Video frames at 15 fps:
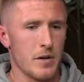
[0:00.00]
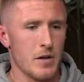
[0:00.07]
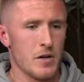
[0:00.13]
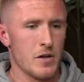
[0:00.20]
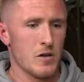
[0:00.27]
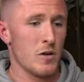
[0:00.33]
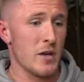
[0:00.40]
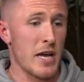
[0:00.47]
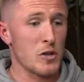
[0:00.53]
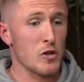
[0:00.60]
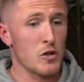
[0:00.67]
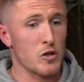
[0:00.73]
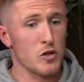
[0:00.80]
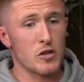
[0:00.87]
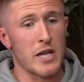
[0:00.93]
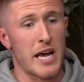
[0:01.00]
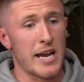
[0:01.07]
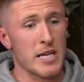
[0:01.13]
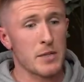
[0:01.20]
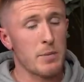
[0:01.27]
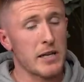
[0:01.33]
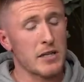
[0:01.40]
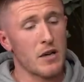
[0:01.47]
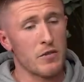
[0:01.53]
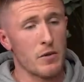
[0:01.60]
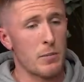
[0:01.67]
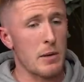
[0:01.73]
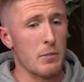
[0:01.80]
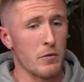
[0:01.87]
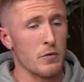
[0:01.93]
So yeah, just that aspect of it,
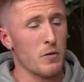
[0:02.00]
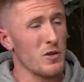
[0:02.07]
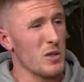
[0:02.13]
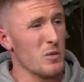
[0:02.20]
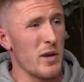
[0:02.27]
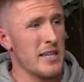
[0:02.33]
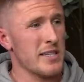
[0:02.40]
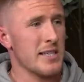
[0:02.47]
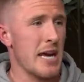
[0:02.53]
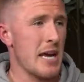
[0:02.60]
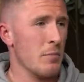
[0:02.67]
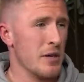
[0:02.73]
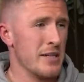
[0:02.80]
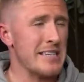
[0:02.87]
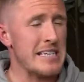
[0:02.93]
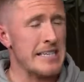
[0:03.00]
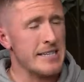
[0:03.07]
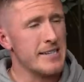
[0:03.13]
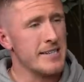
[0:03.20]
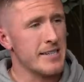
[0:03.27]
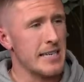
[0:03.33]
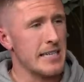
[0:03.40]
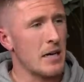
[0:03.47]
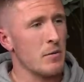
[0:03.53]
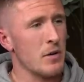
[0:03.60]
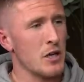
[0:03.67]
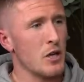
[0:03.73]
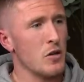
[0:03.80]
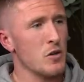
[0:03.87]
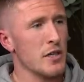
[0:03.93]
people thought I weren't trying, but it's easy to say that when
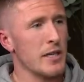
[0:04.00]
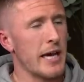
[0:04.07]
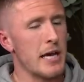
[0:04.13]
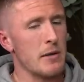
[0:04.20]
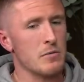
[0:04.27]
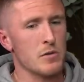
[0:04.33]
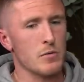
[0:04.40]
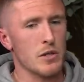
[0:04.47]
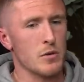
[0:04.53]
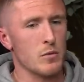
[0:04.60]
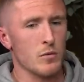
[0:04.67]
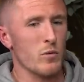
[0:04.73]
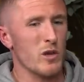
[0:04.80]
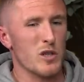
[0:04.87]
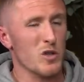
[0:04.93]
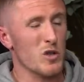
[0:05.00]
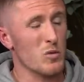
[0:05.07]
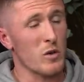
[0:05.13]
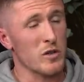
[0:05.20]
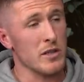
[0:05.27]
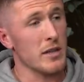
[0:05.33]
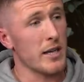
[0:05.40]
you're losing games, which just wasn't the